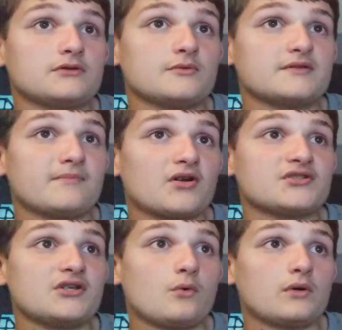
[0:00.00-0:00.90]
his
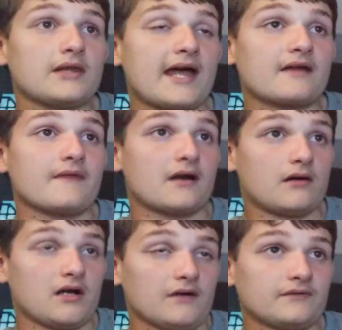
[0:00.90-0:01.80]
mercy or lack
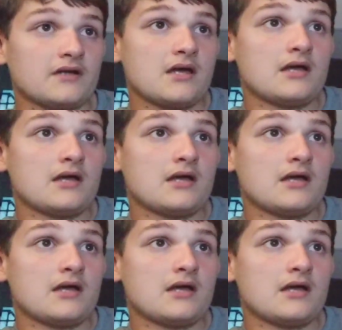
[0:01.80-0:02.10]
thereof.